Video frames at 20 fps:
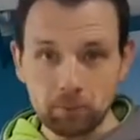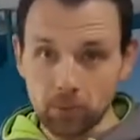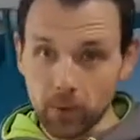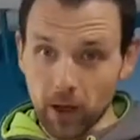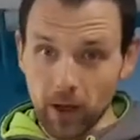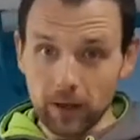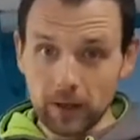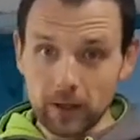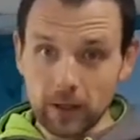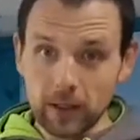
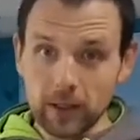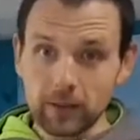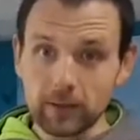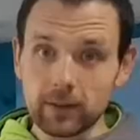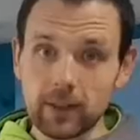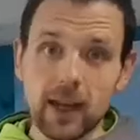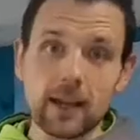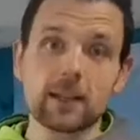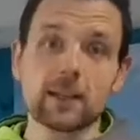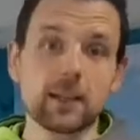But
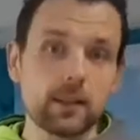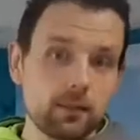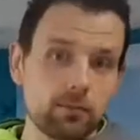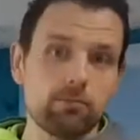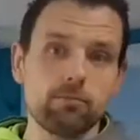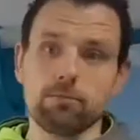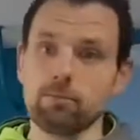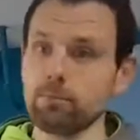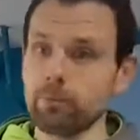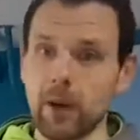that's
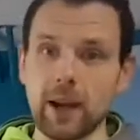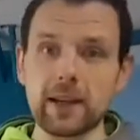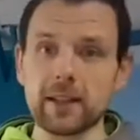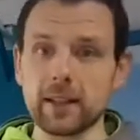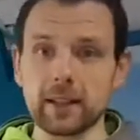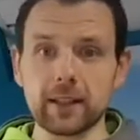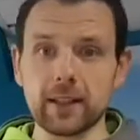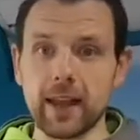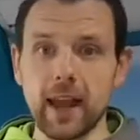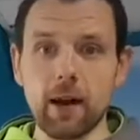
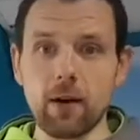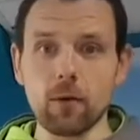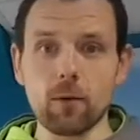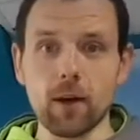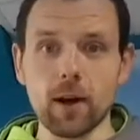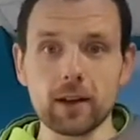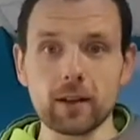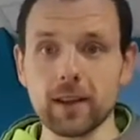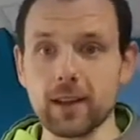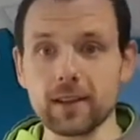basically how it
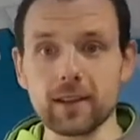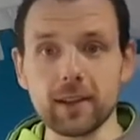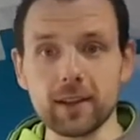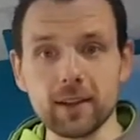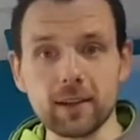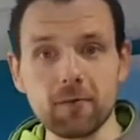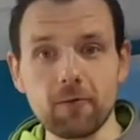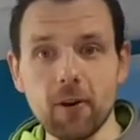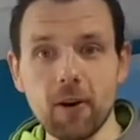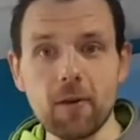works. That's
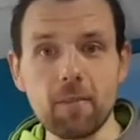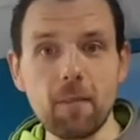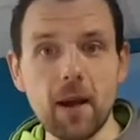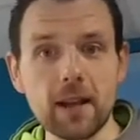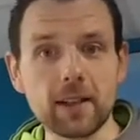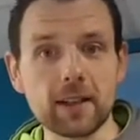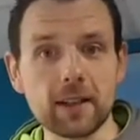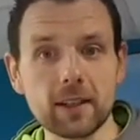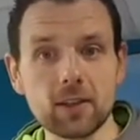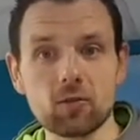a very
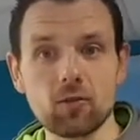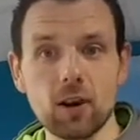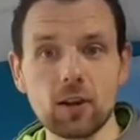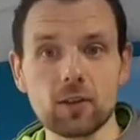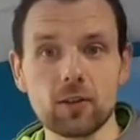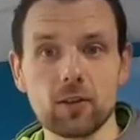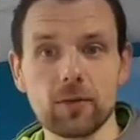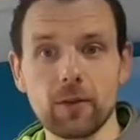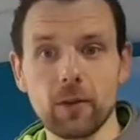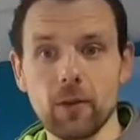basic
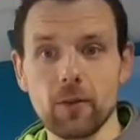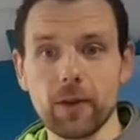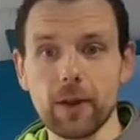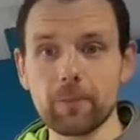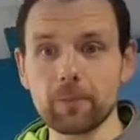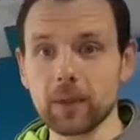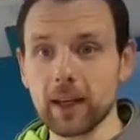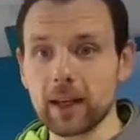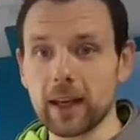structure of it.